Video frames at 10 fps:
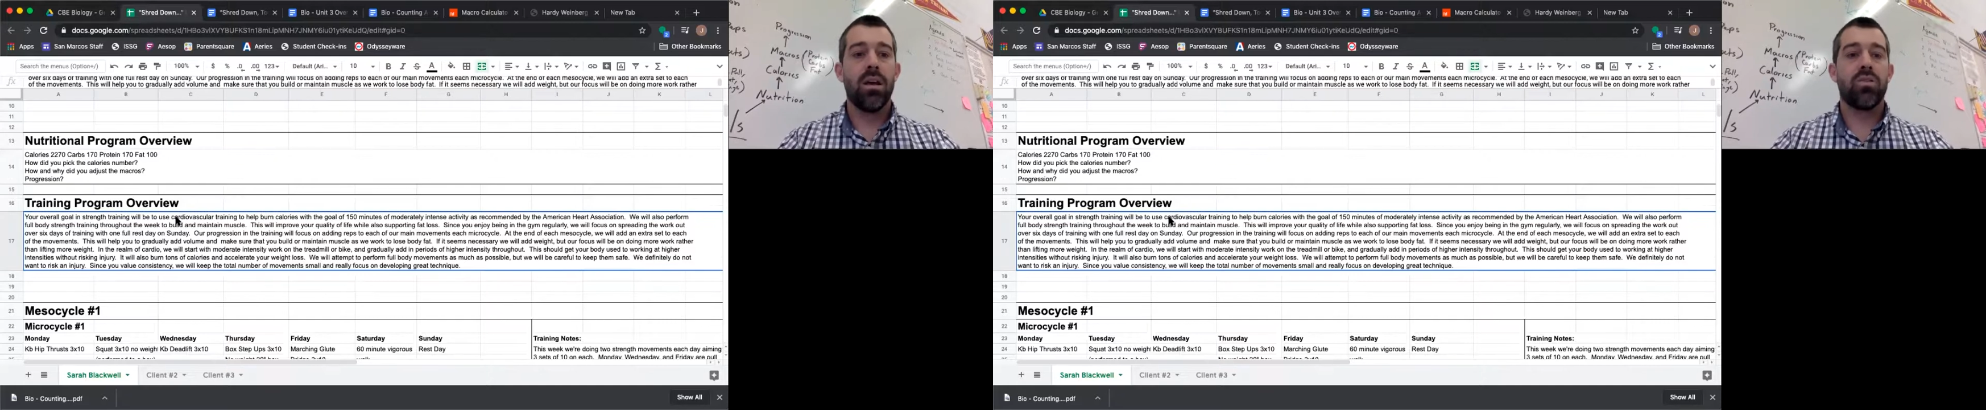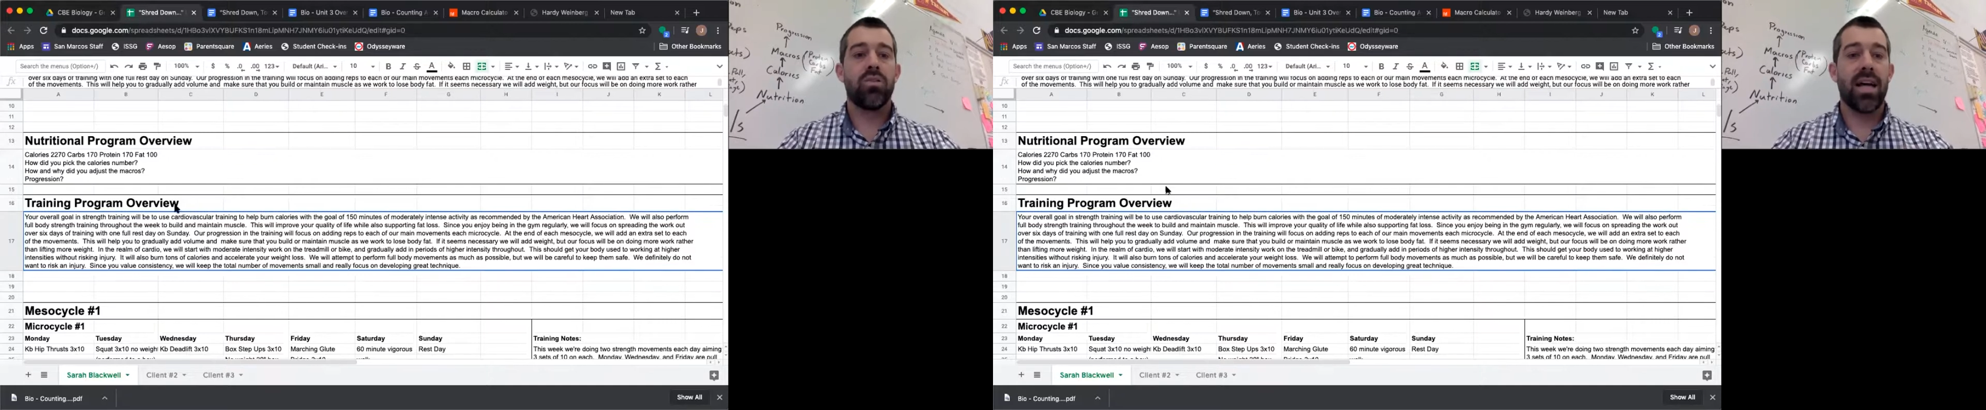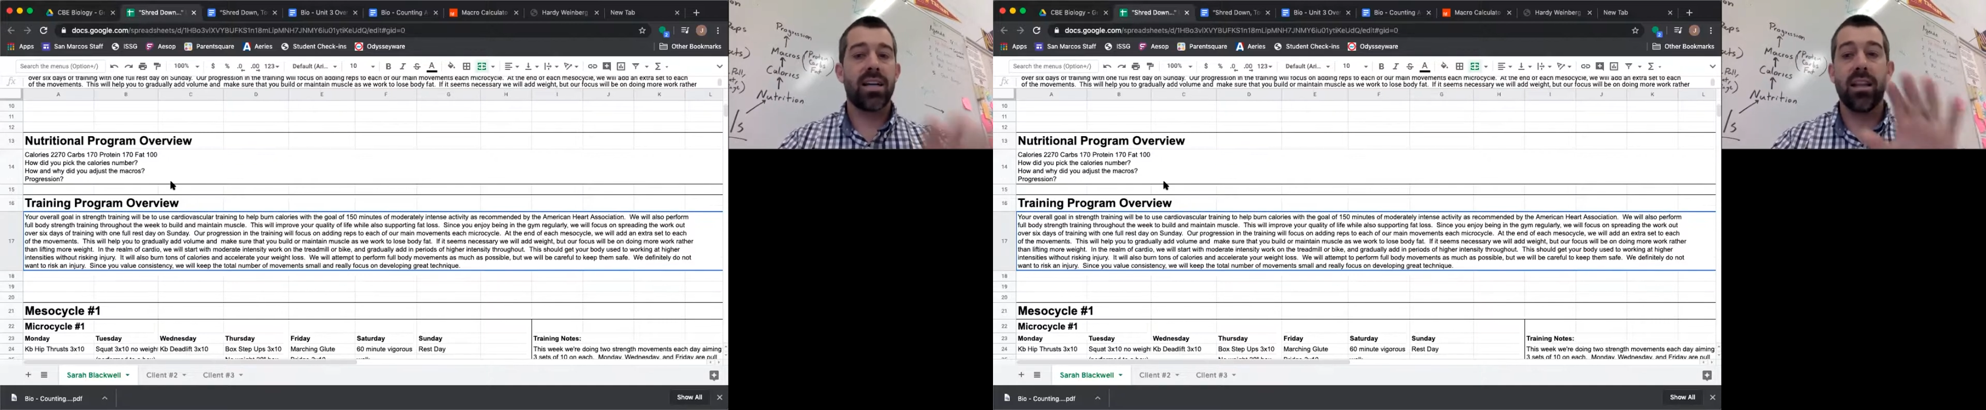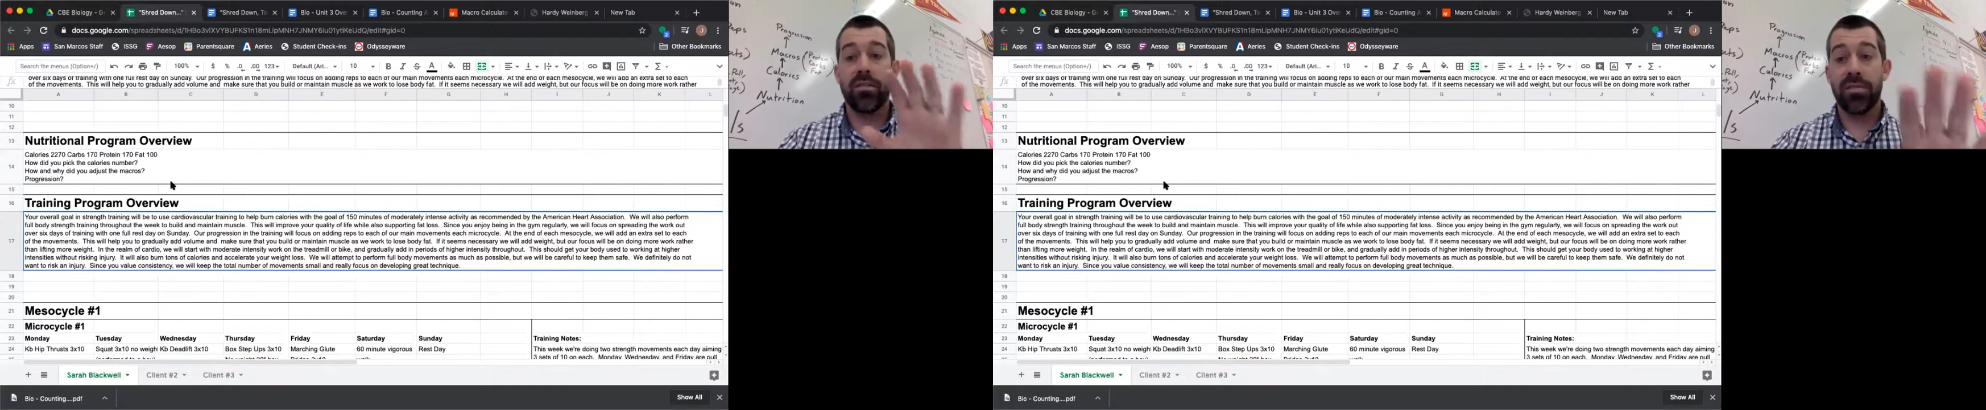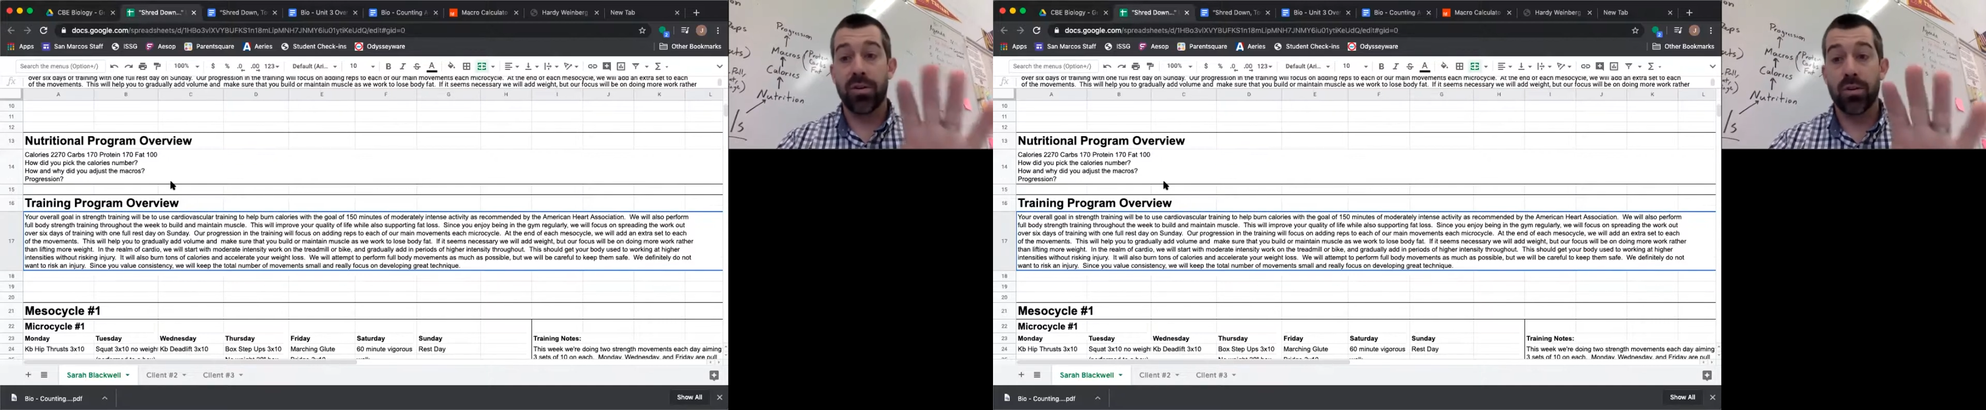So that's kind
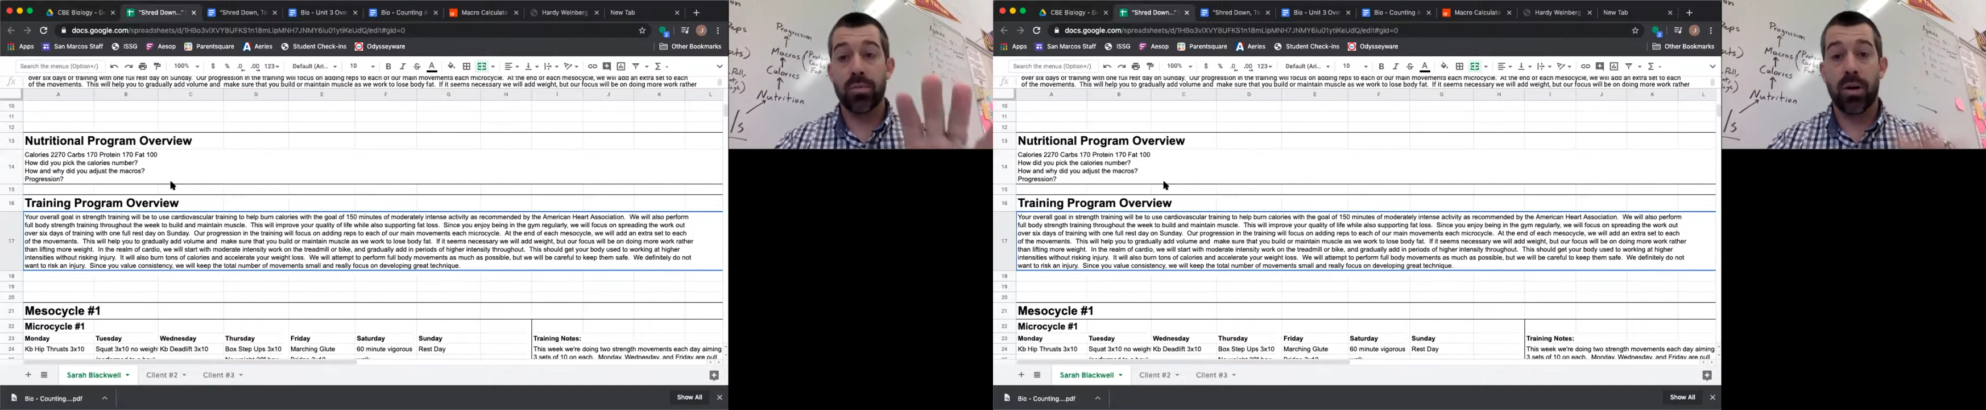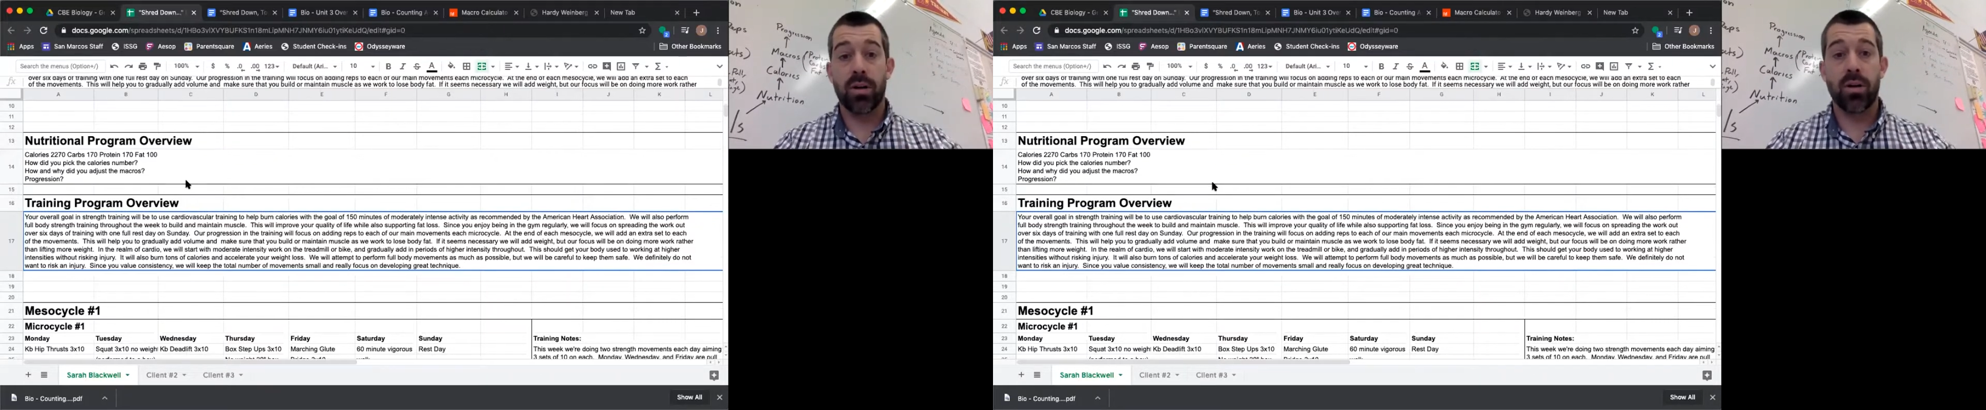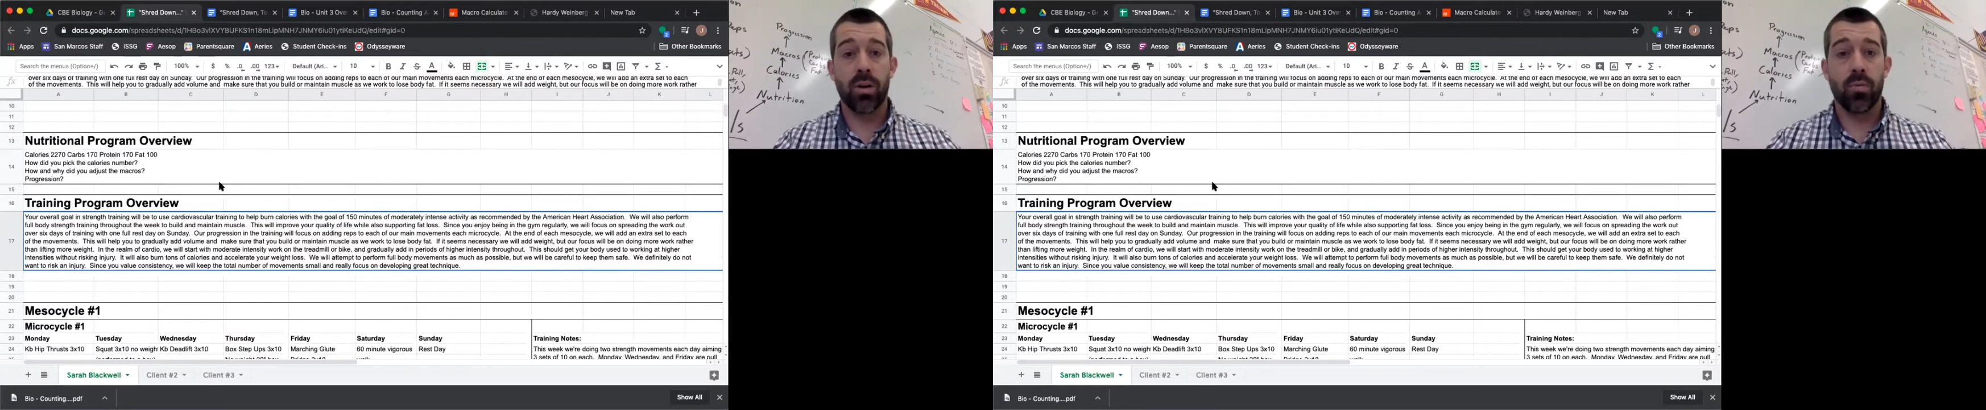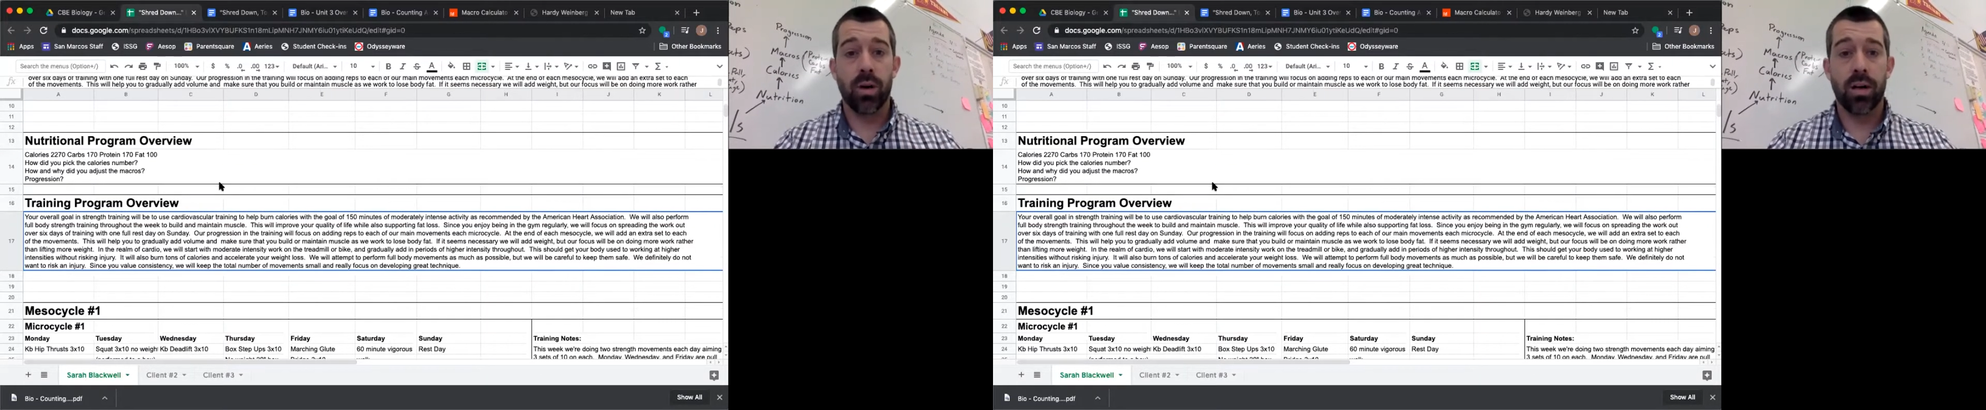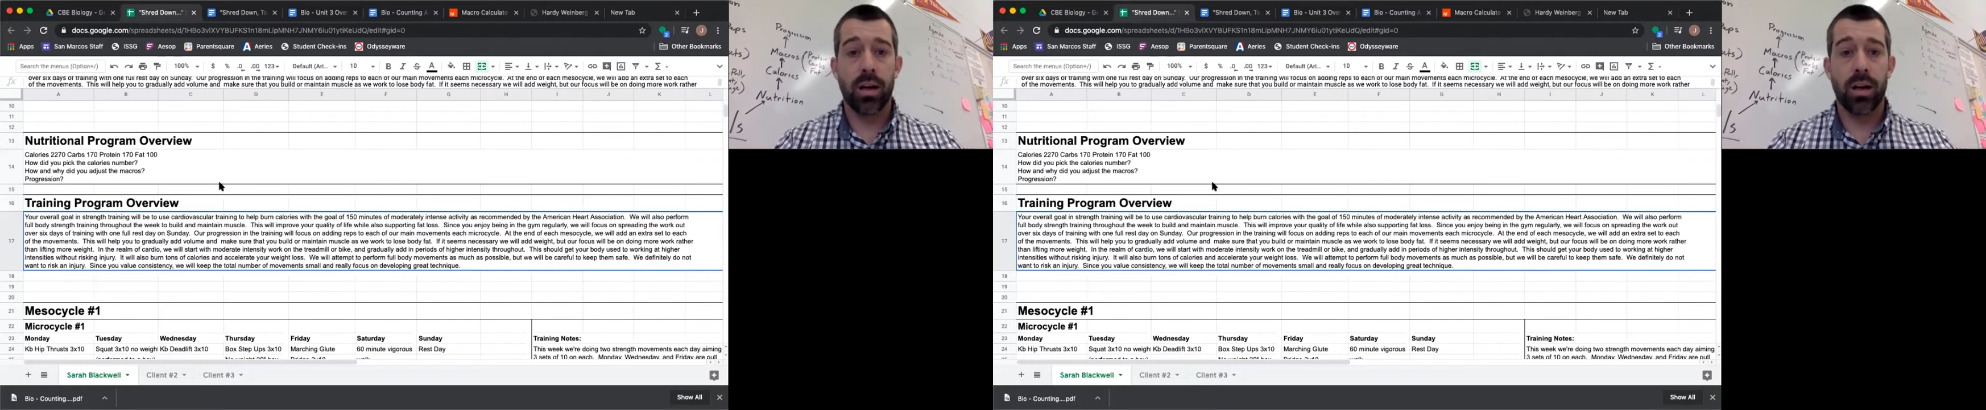of the first part you're gonna work